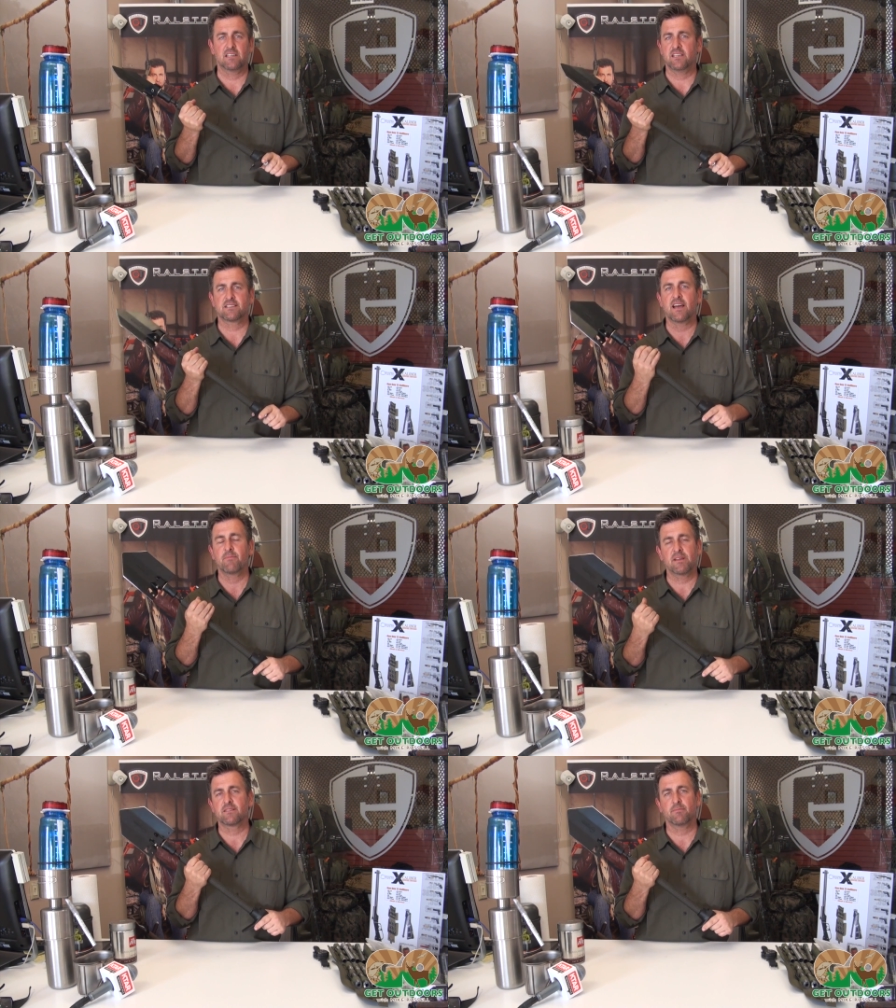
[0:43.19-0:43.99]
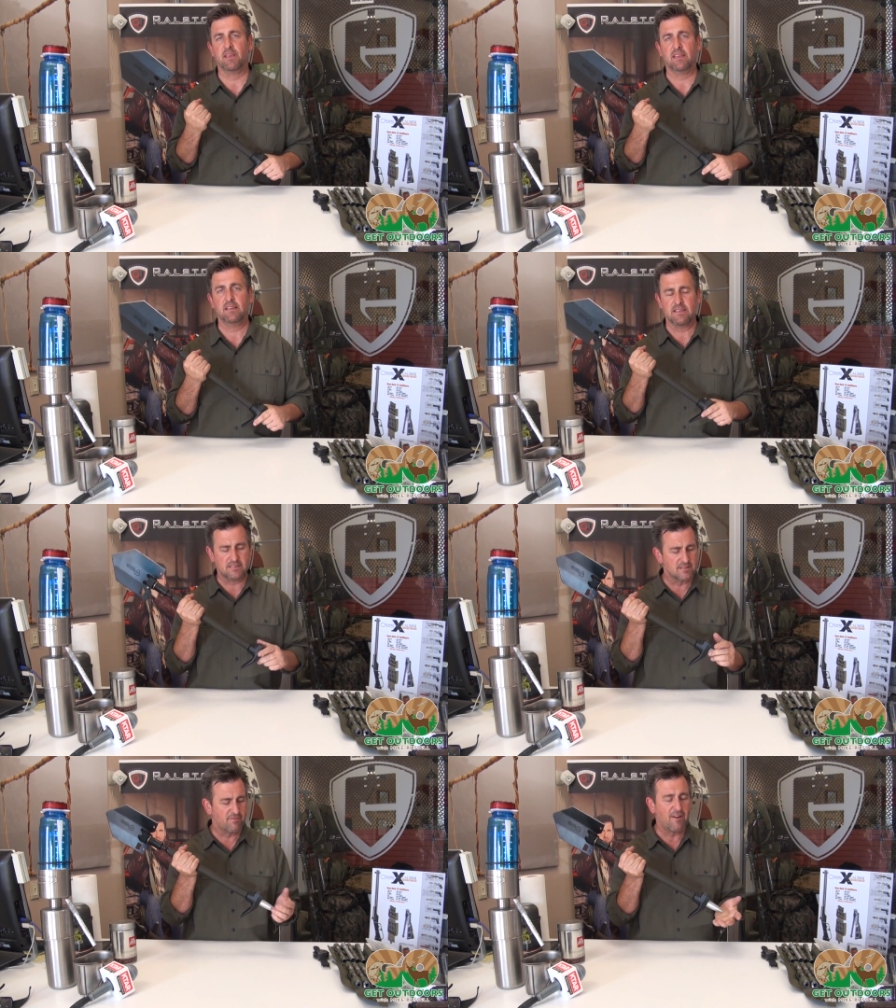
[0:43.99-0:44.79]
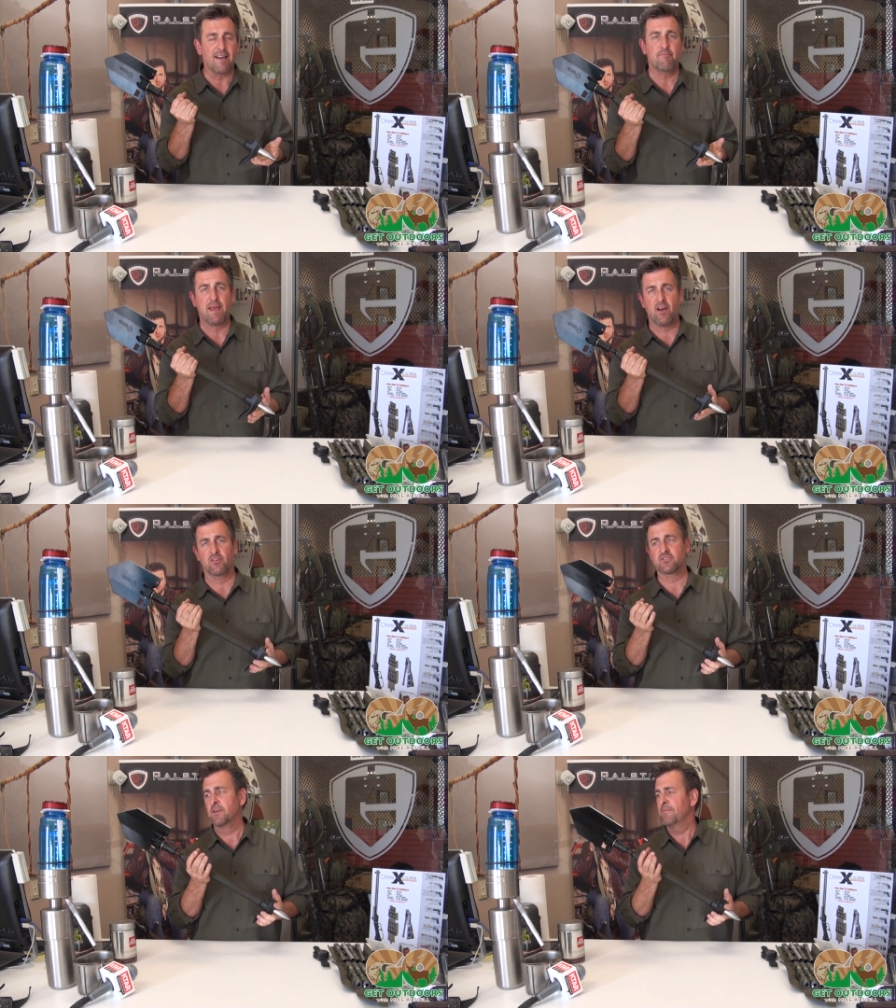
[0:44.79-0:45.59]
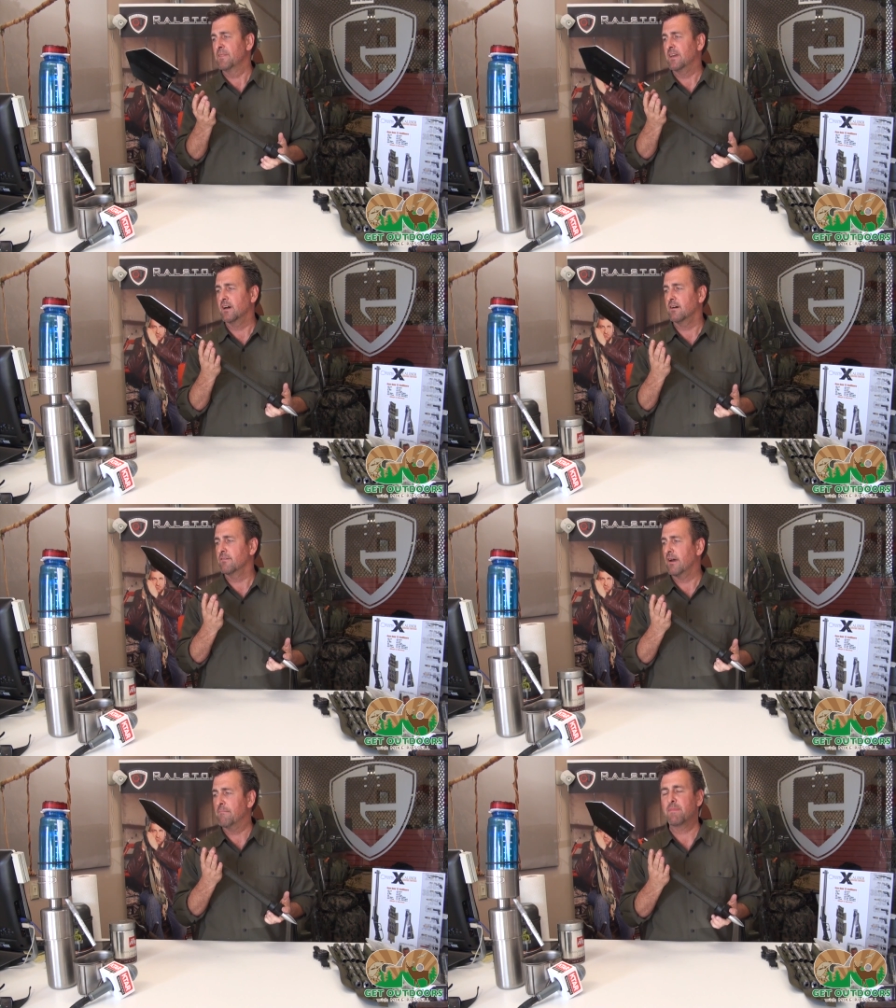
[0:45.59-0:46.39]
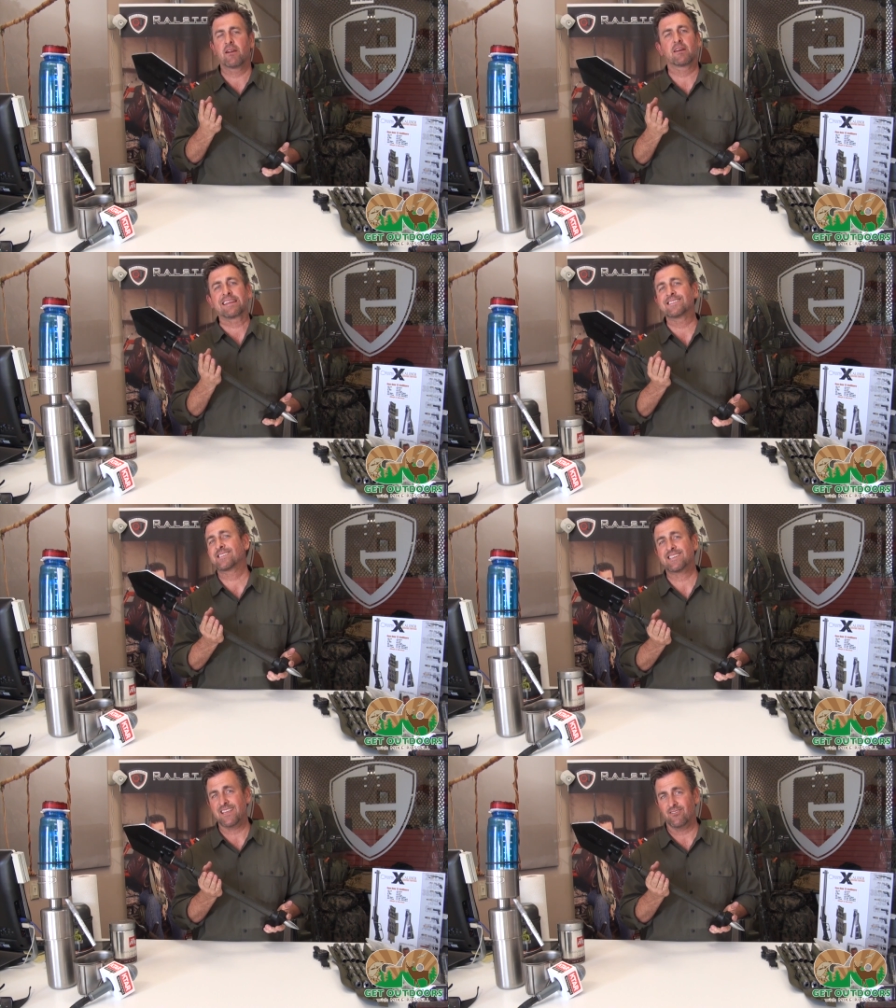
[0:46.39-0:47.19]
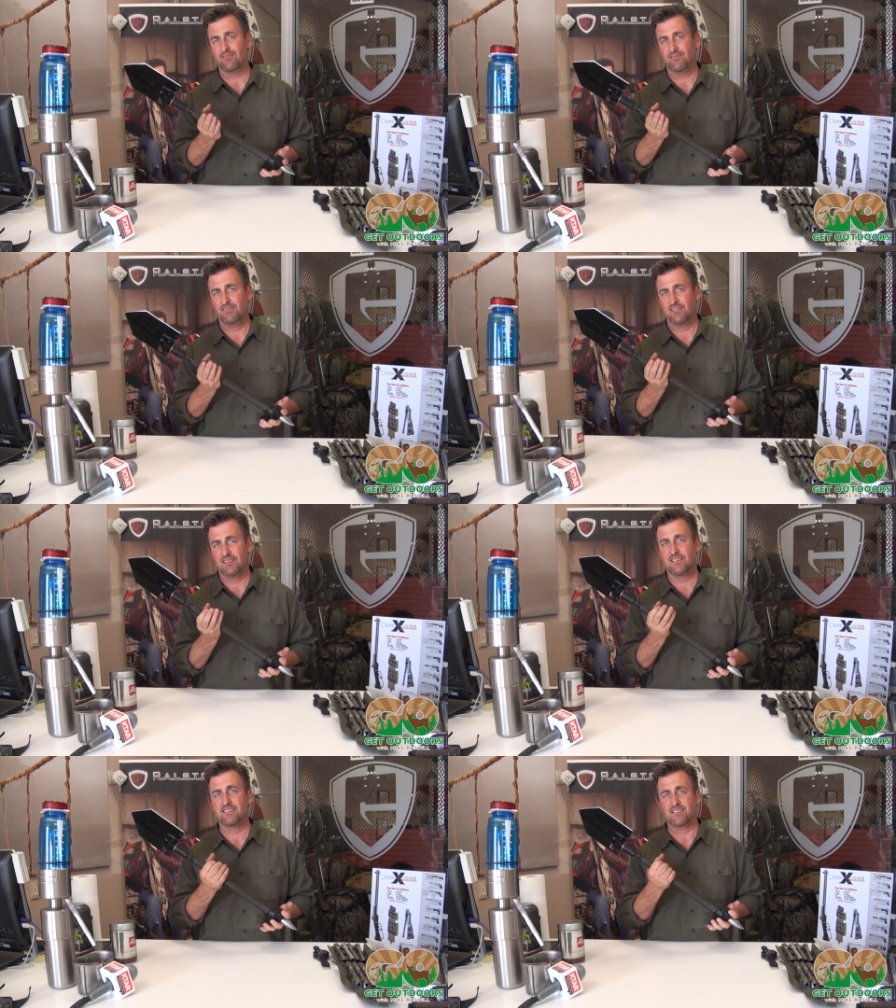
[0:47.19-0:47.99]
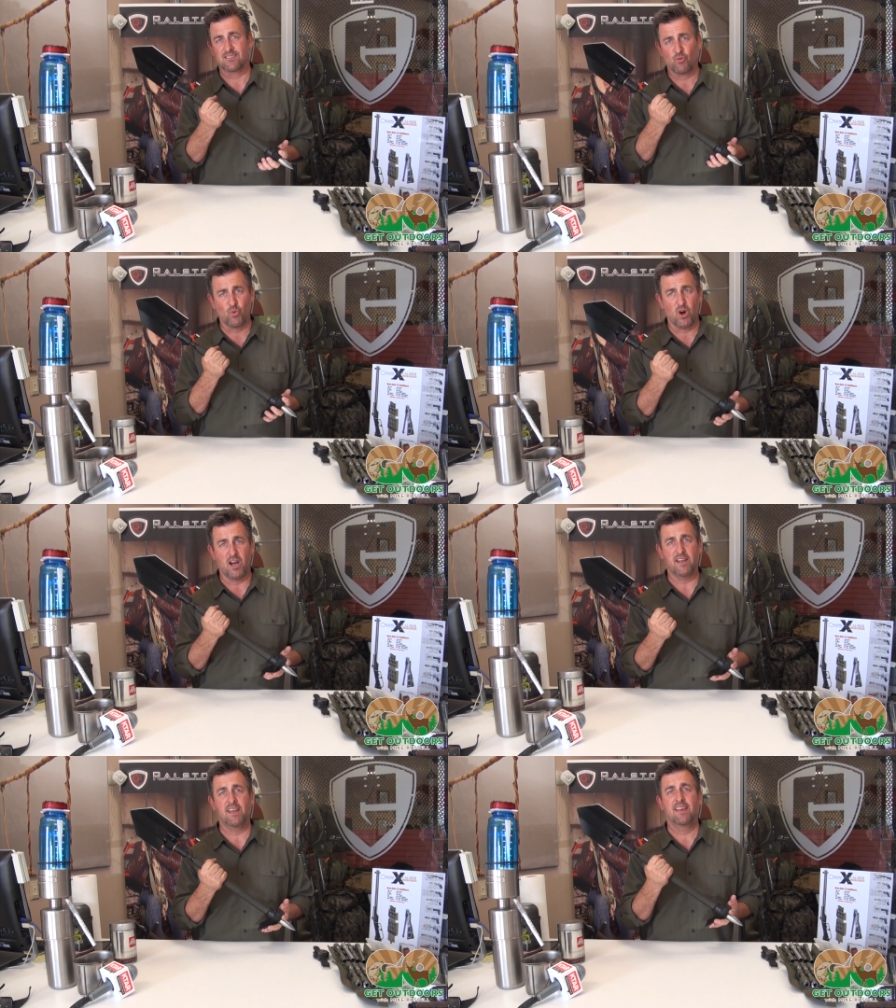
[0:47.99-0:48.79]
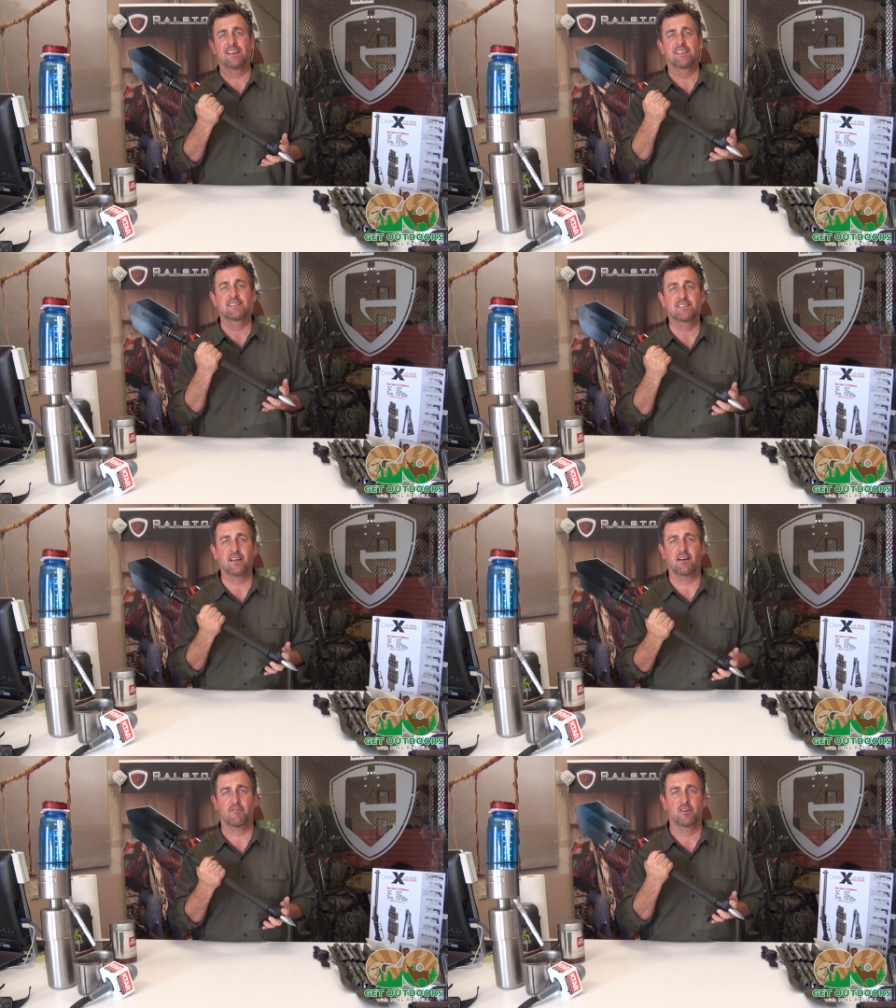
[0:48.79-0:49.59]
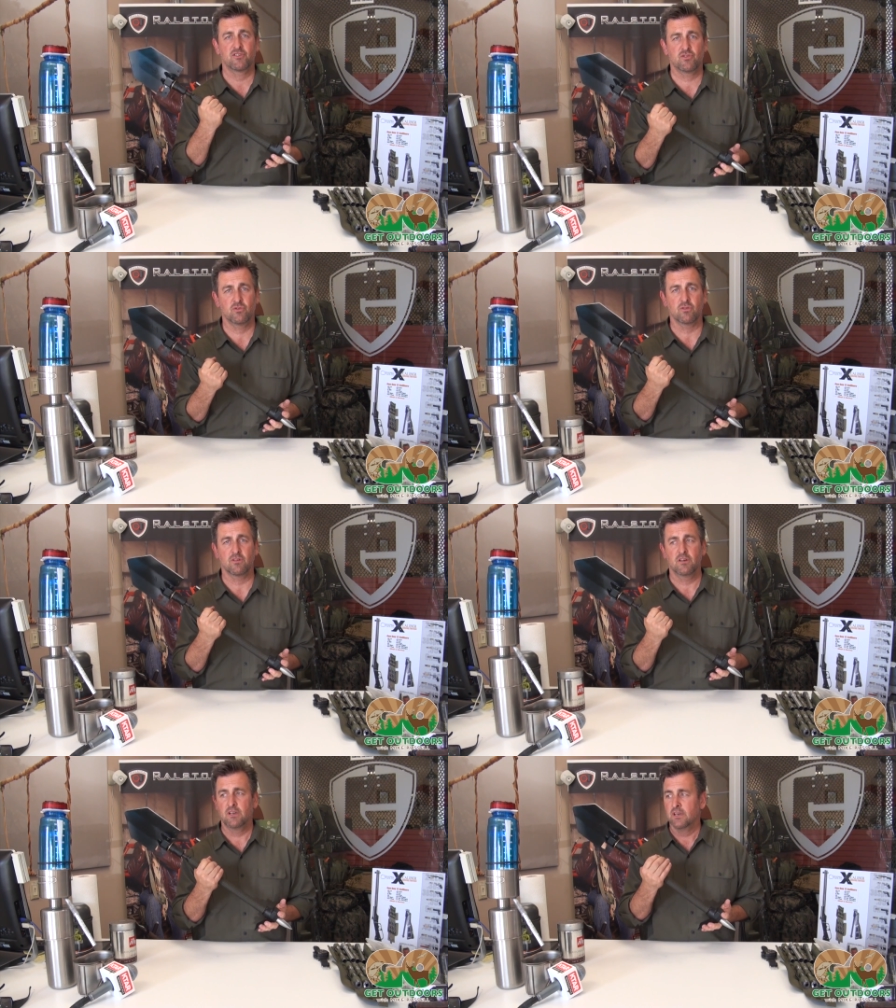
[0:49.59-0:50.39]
It's not meant to be. This is five pounds of American steel. This is one tough tool.